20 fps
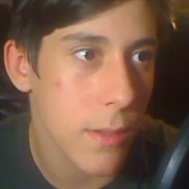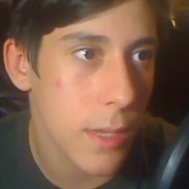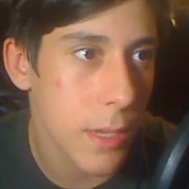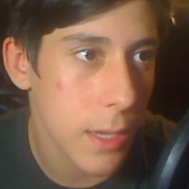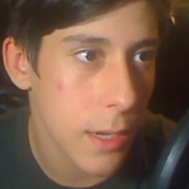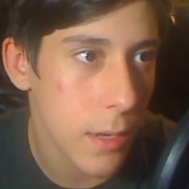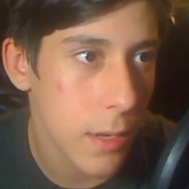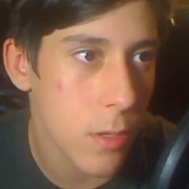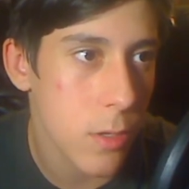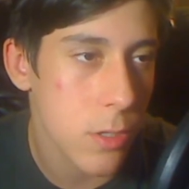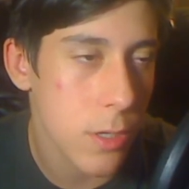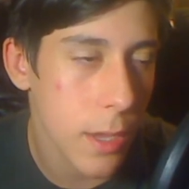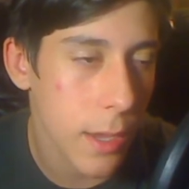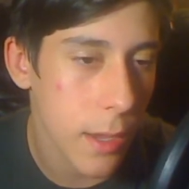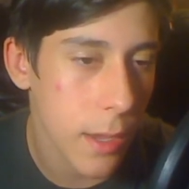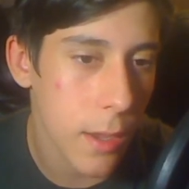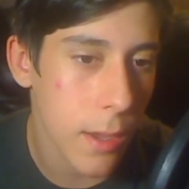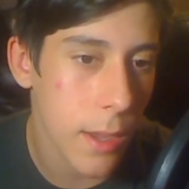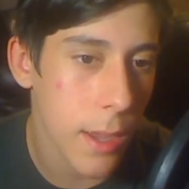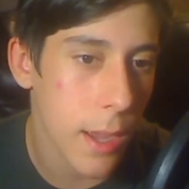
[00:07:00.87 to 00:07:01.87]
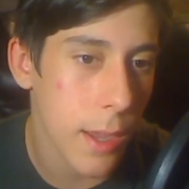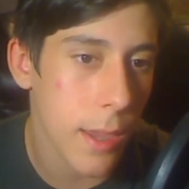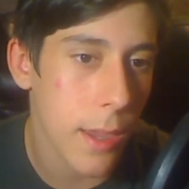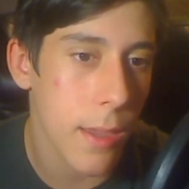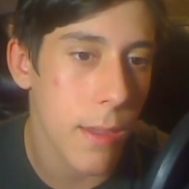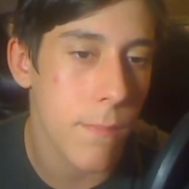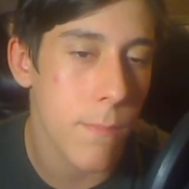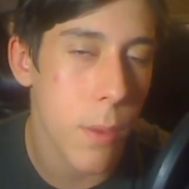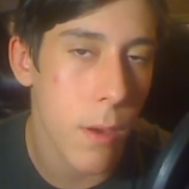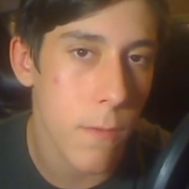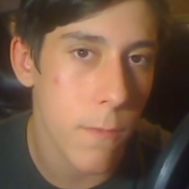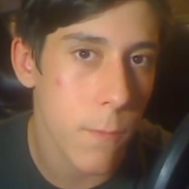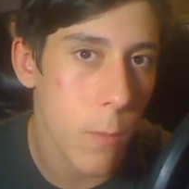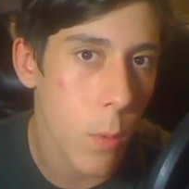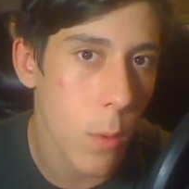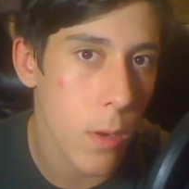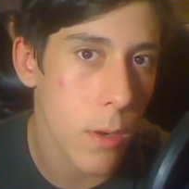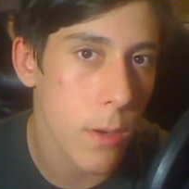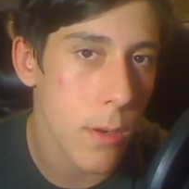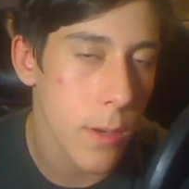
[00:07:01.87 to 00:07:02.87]
Kida Yoshikage of part
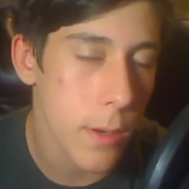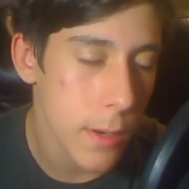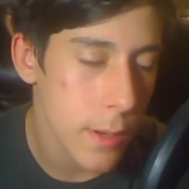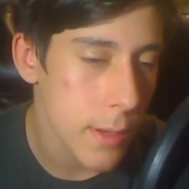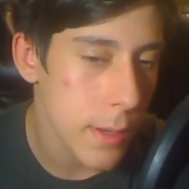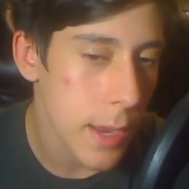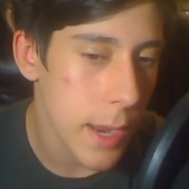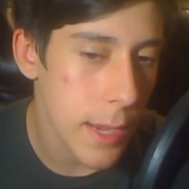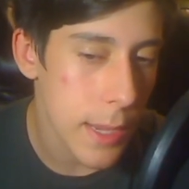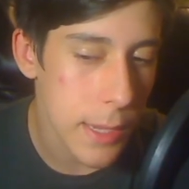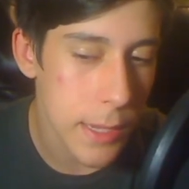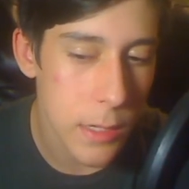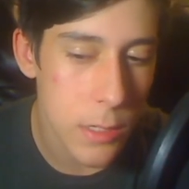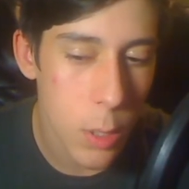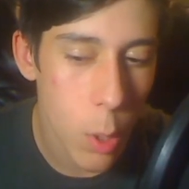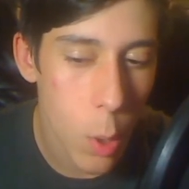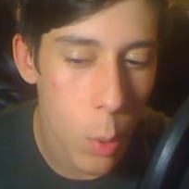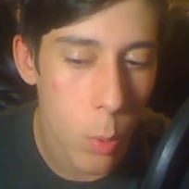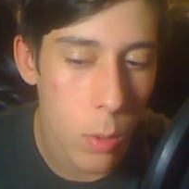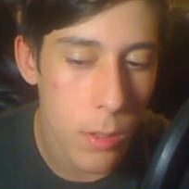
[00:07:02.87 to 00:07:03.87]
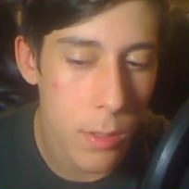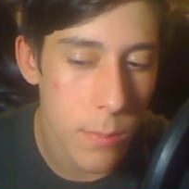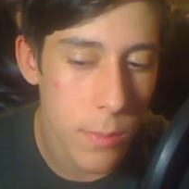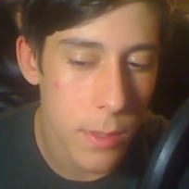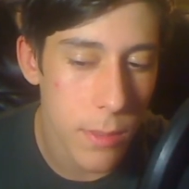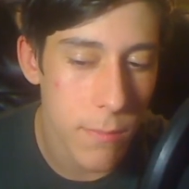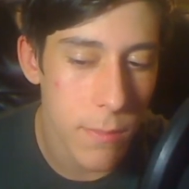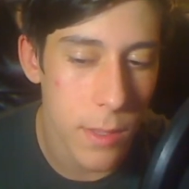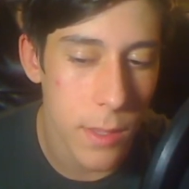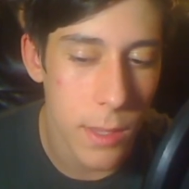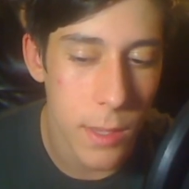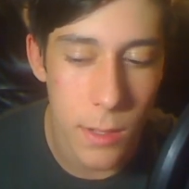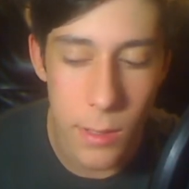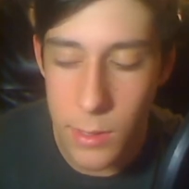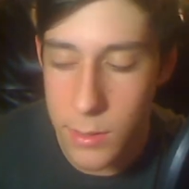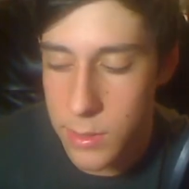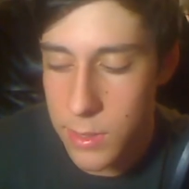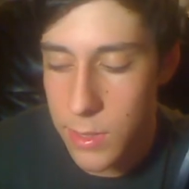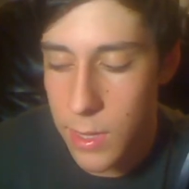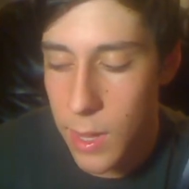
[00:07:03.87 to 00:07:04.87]
4, and he could totally be the villain
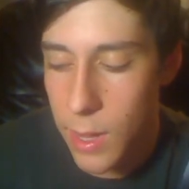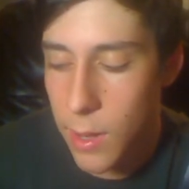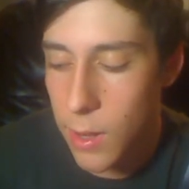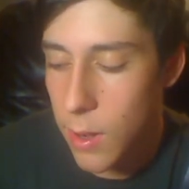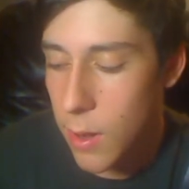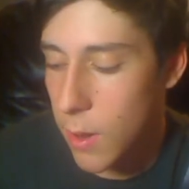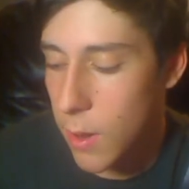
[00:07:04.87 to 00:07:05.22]
because of that.